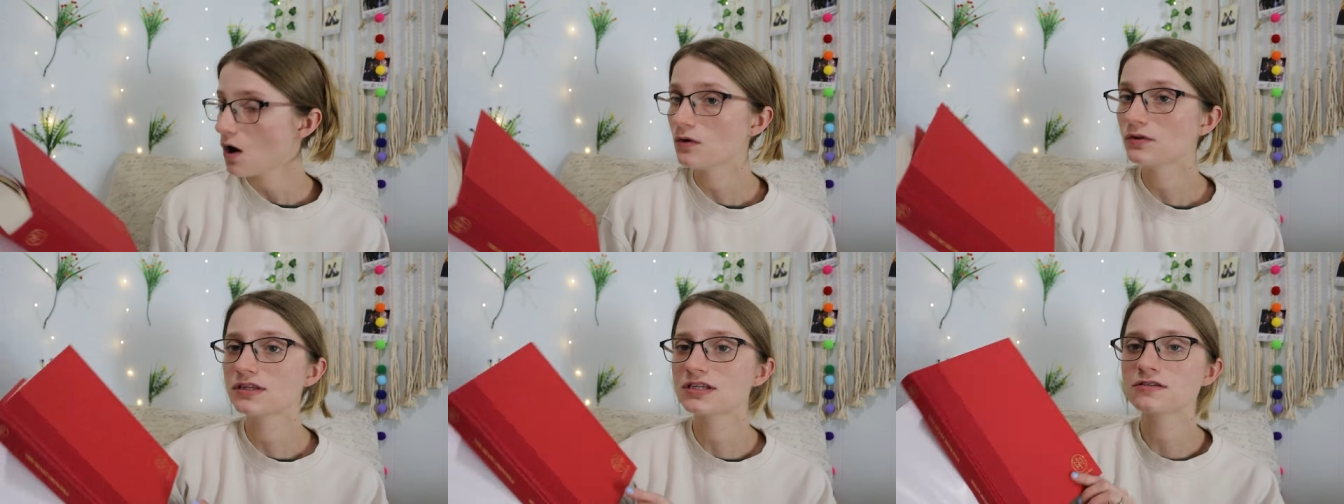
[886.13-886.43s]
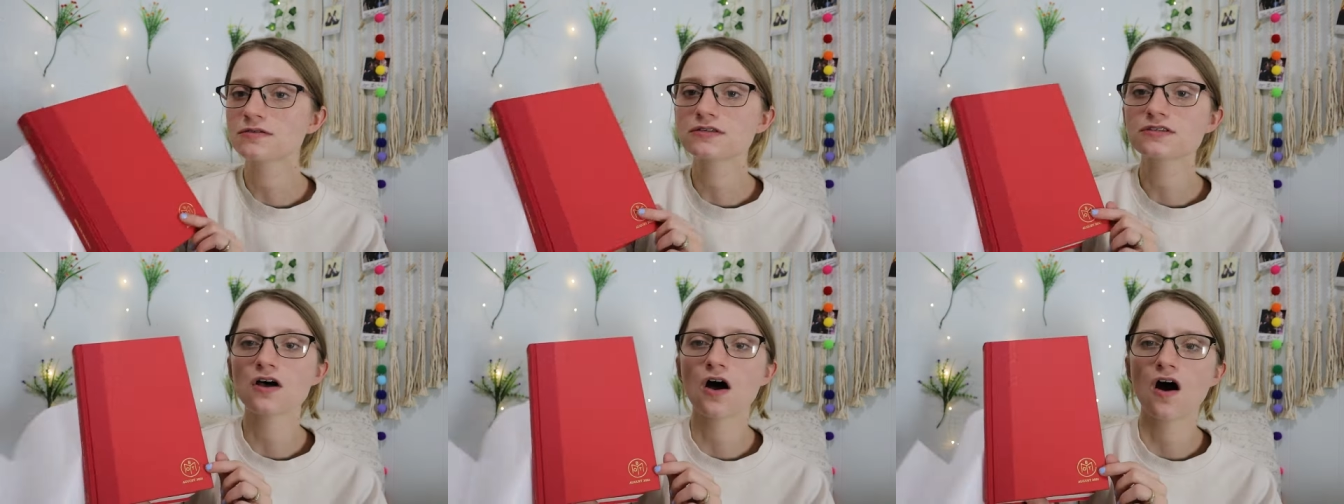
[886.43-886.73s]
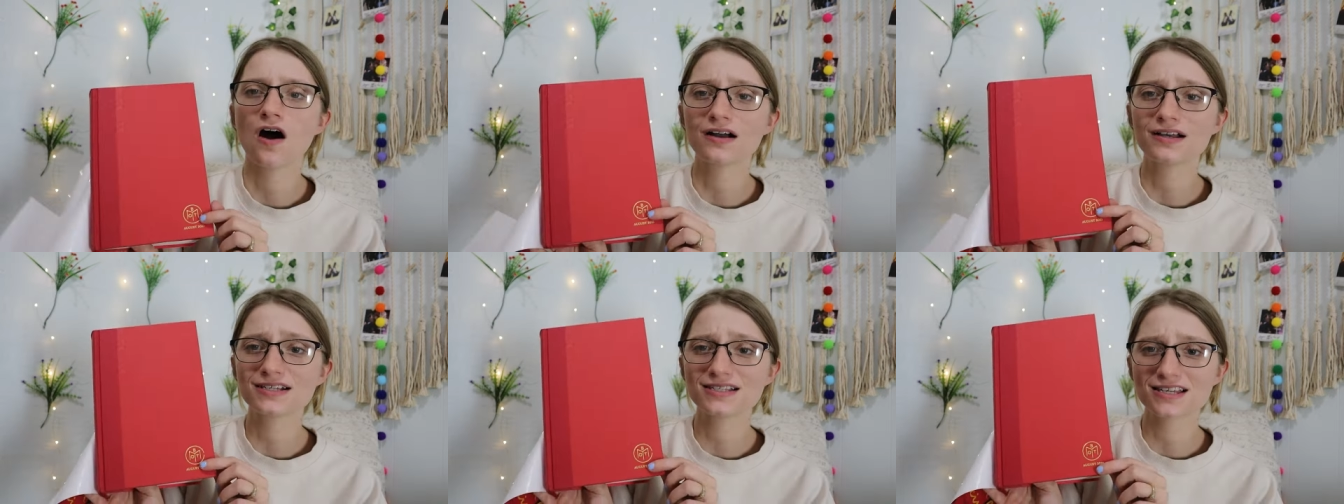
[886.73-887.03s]
Oh, this was
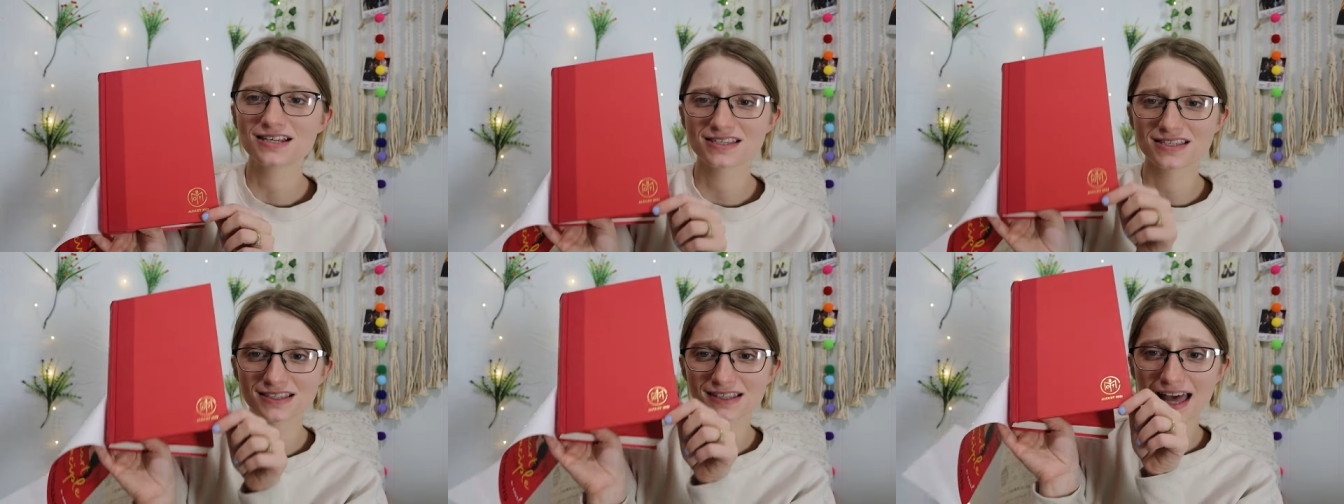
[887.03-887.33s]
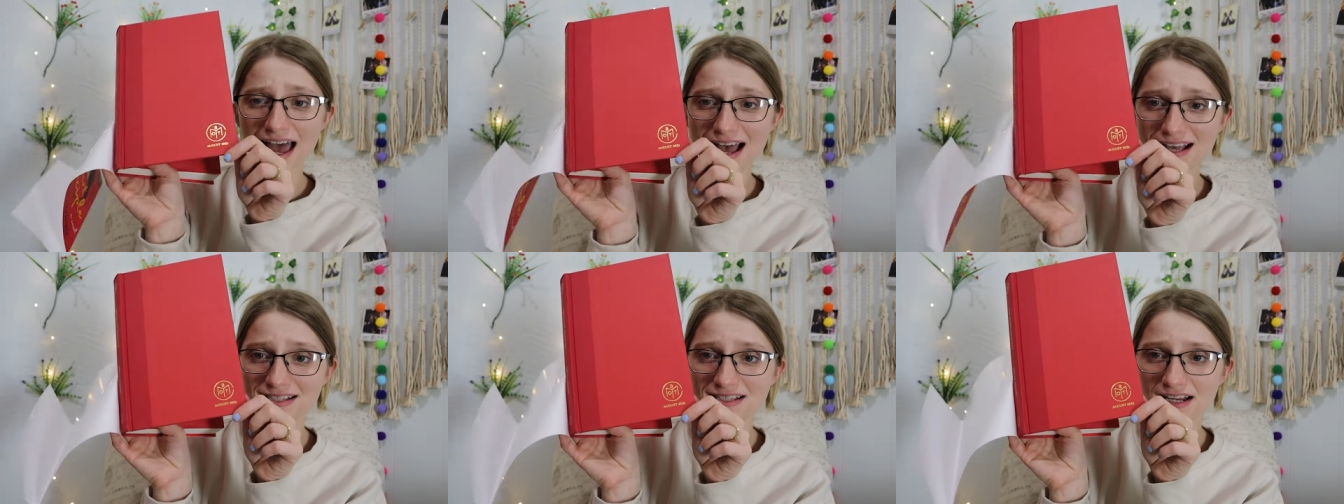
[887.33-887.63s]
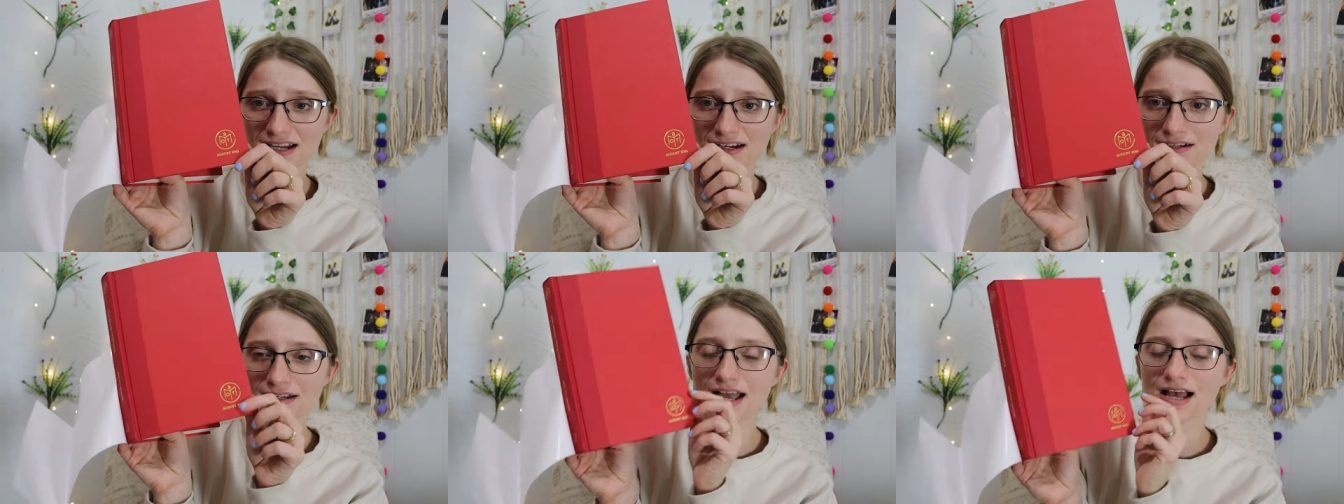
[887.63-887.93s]
August's last
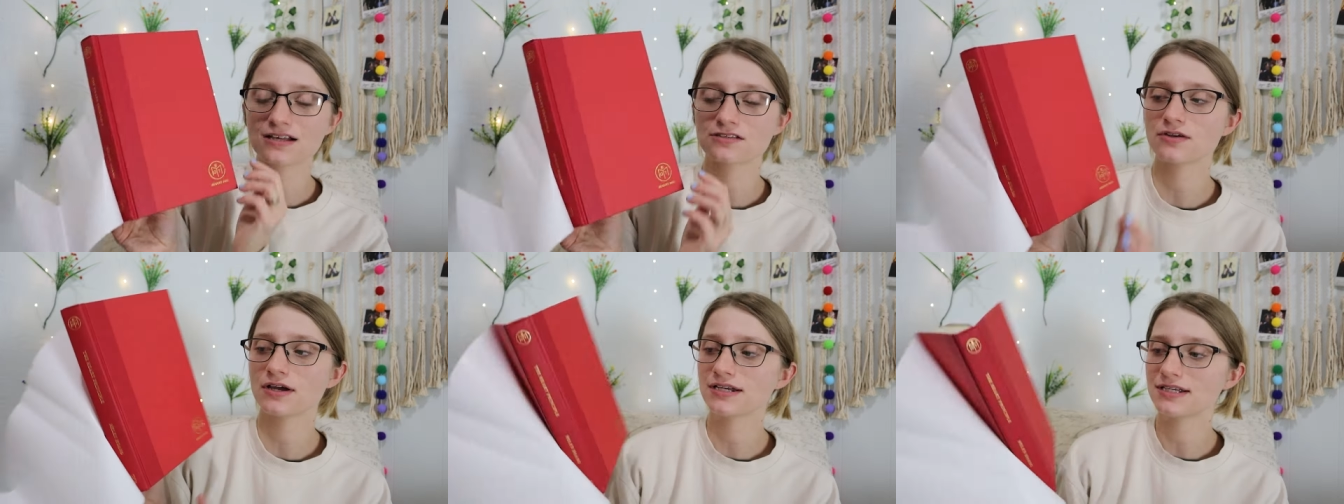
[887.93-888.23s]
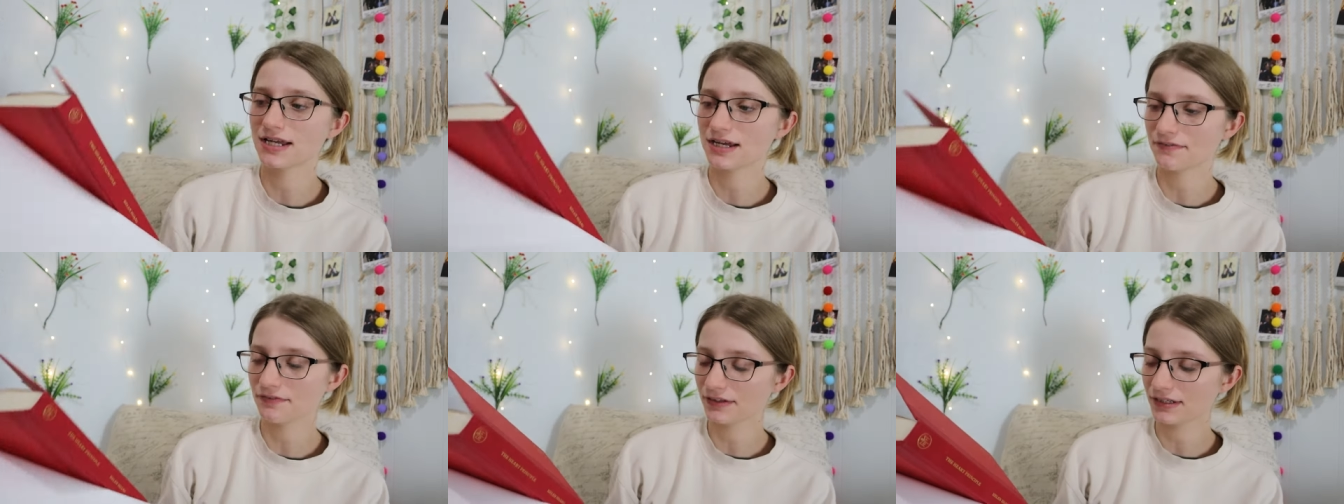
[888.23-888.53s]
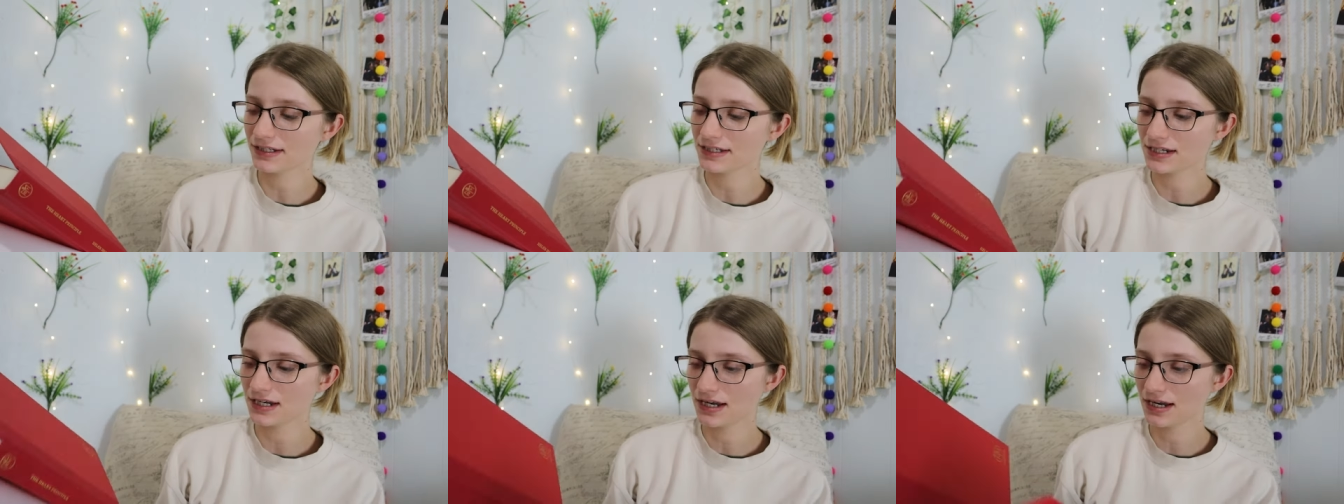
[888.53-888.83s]
year. Yeah, so I
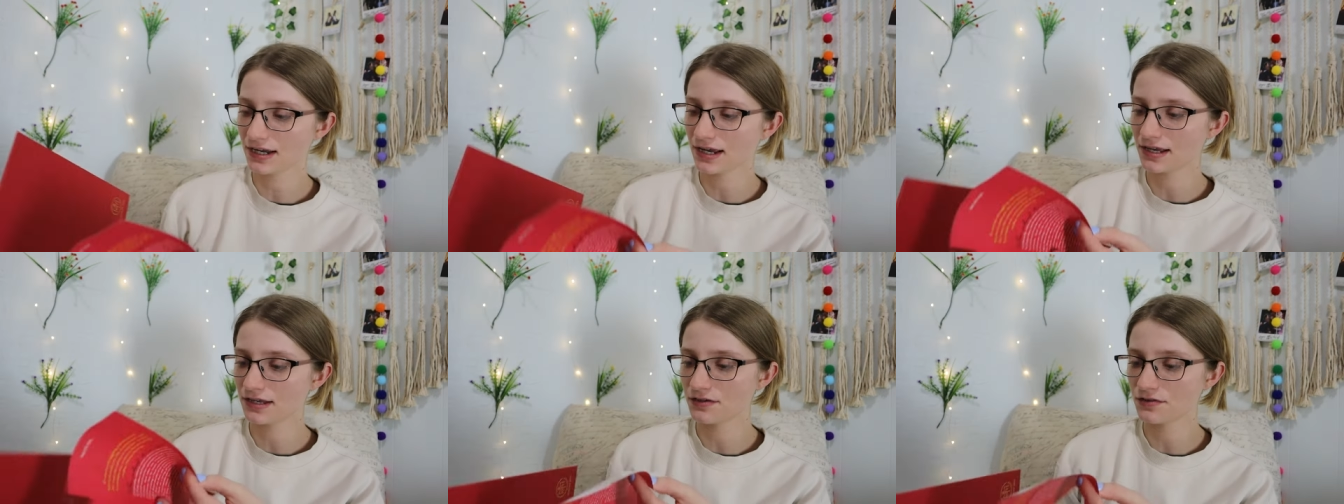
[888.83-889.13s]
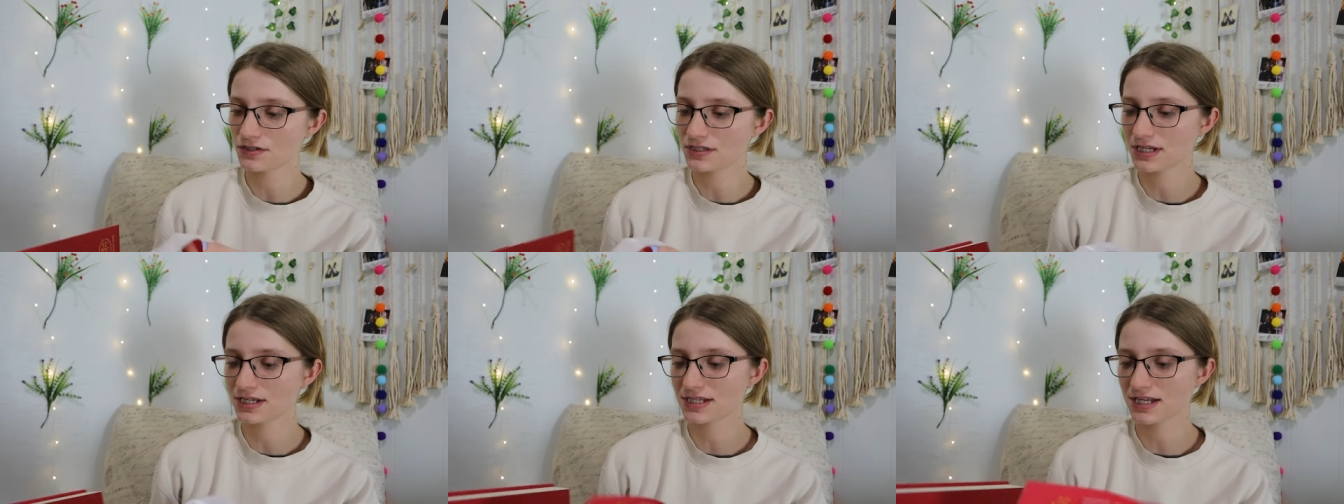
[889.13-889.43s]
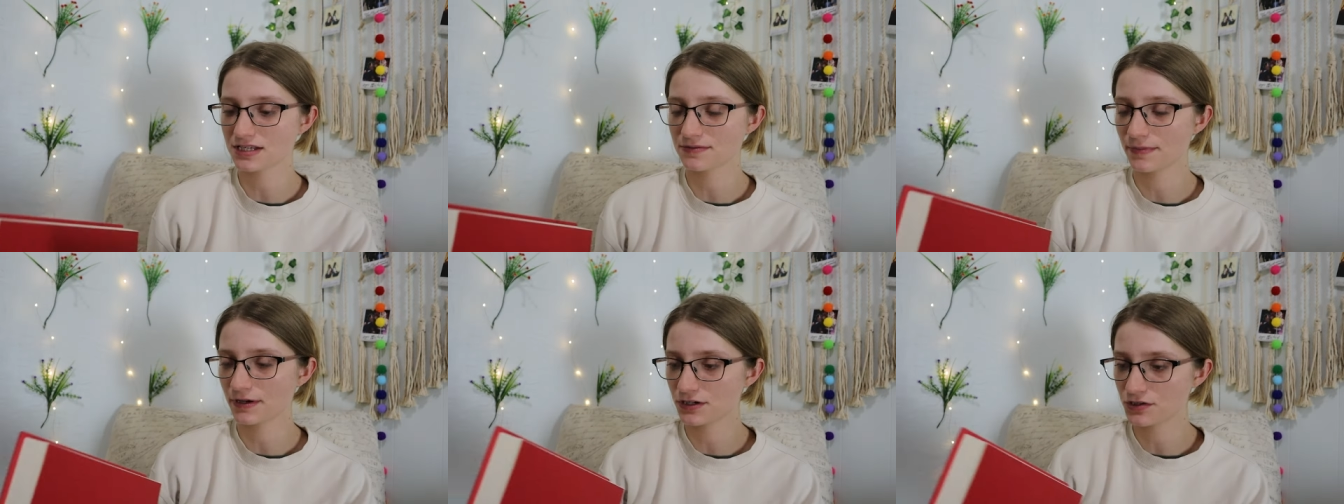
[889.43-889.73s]
definitely didn't use this
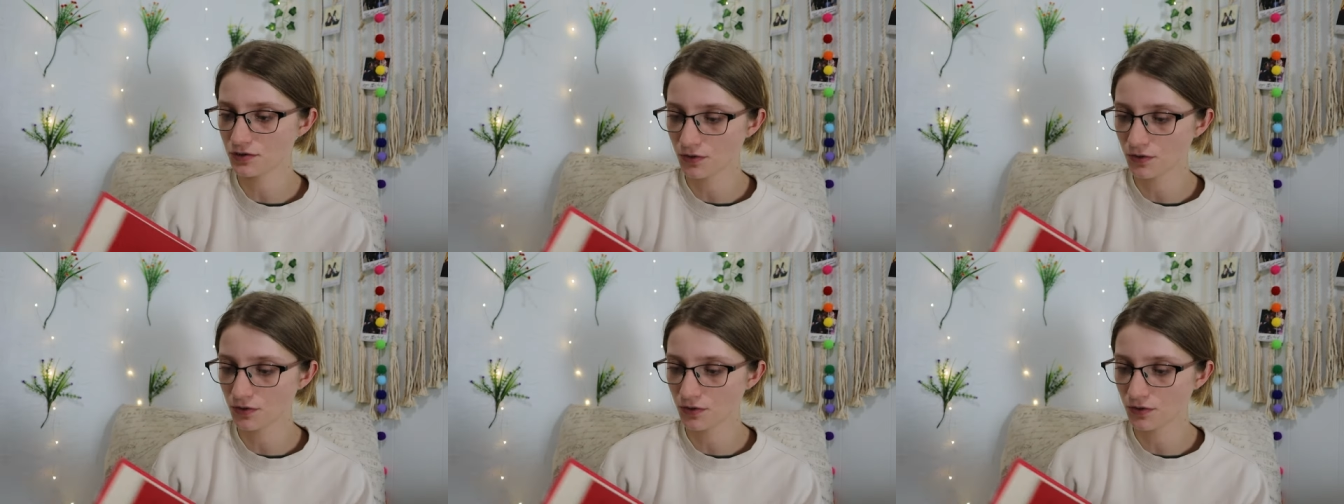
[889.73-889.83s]
as my